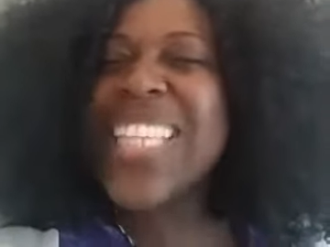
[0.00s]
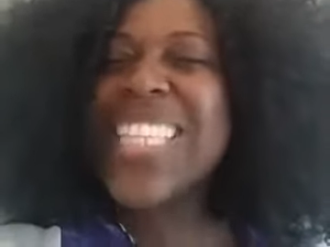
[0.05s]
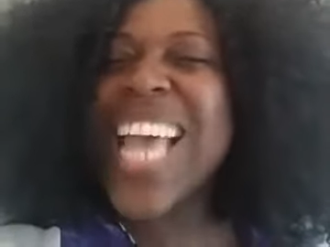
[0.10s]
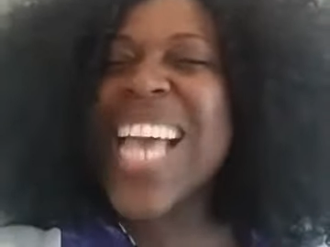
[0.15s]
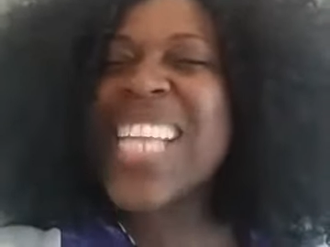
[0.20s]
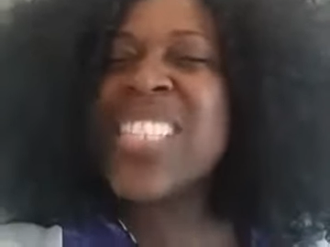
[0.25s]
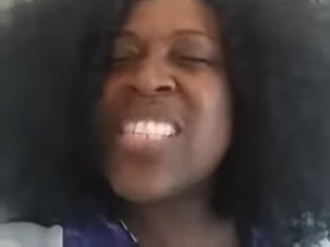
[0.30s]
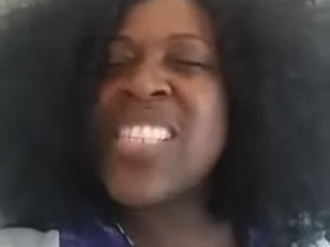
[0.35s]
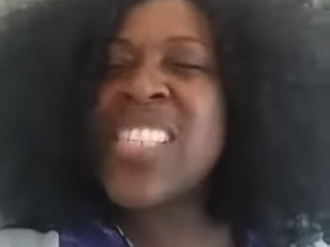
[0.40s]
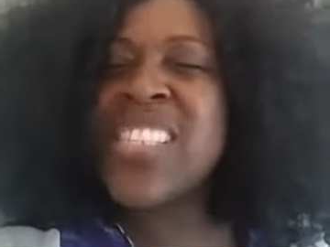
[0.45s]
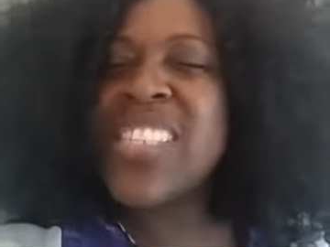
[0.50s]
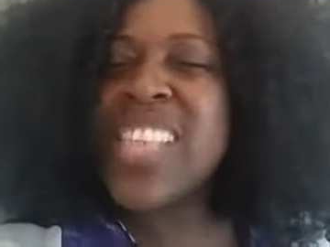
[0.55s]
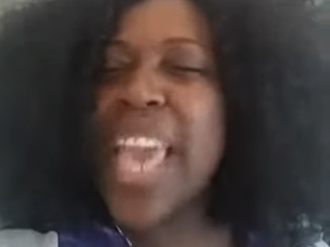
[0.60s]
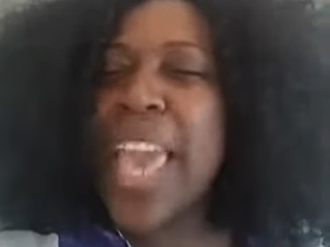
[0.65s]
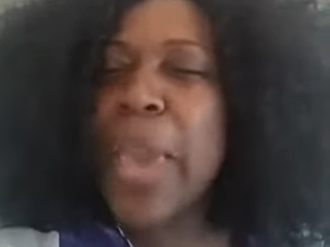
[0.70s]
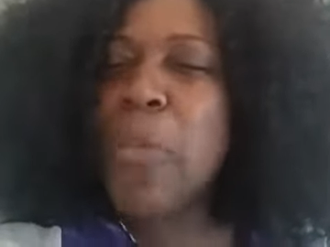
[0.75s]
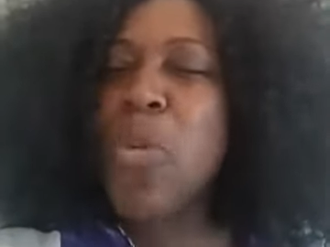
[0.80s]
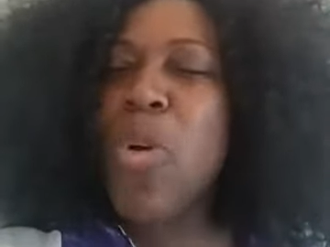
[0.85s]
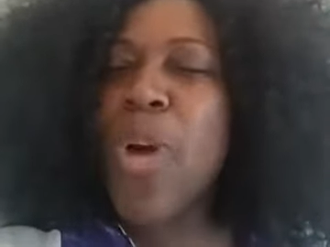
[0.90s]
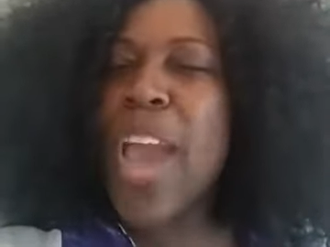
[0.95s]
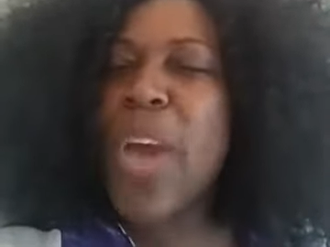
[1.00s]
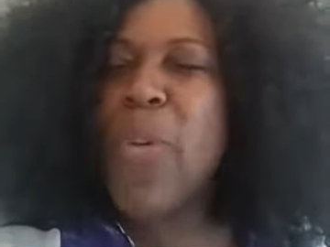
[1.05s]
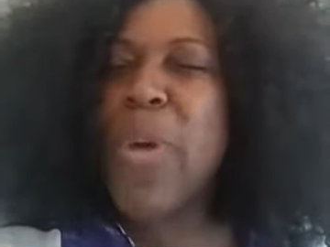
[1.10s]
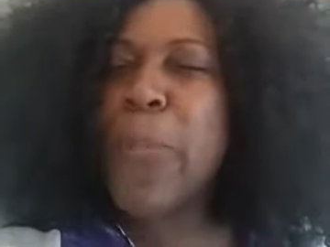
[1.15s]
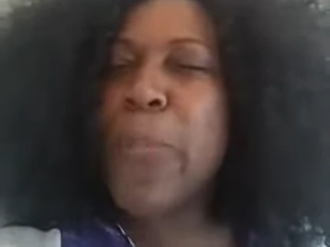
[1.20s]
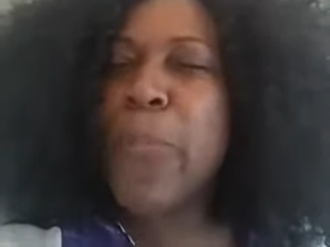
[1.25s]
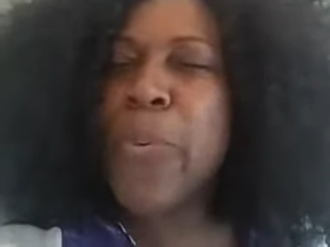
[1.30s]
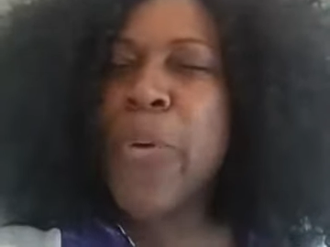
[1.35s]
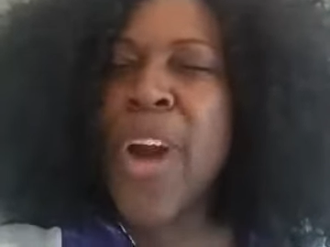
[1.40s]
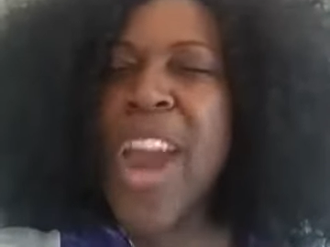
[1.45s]
That's the same way
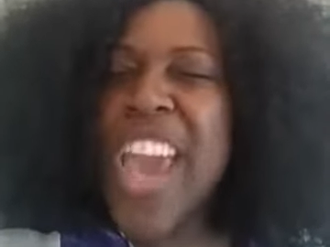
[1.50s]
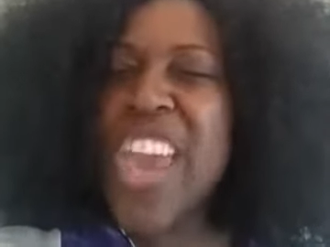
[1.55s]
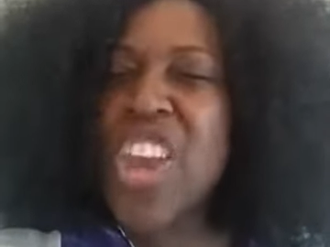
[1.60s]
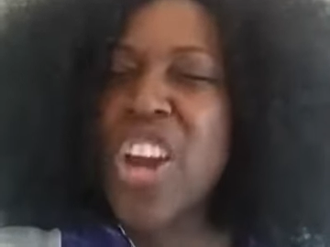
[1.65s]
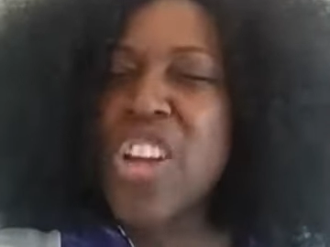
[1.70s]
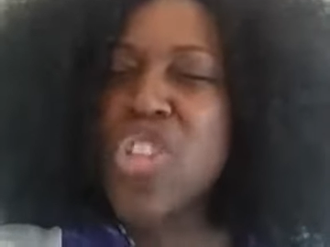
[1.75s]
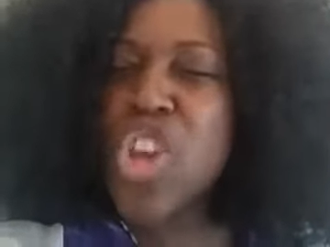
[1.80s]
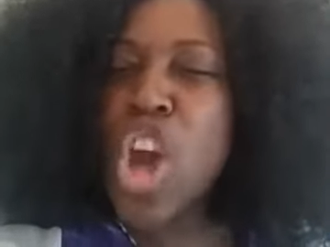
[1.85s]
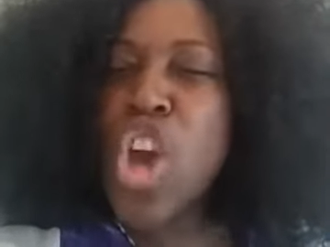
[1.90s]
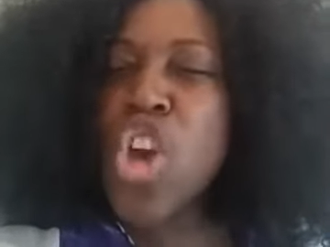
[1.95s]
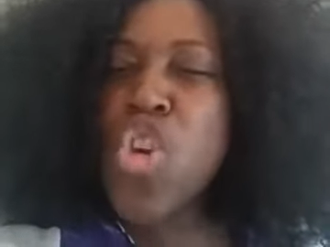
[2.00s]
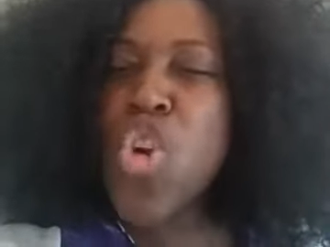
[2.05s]
with prayers.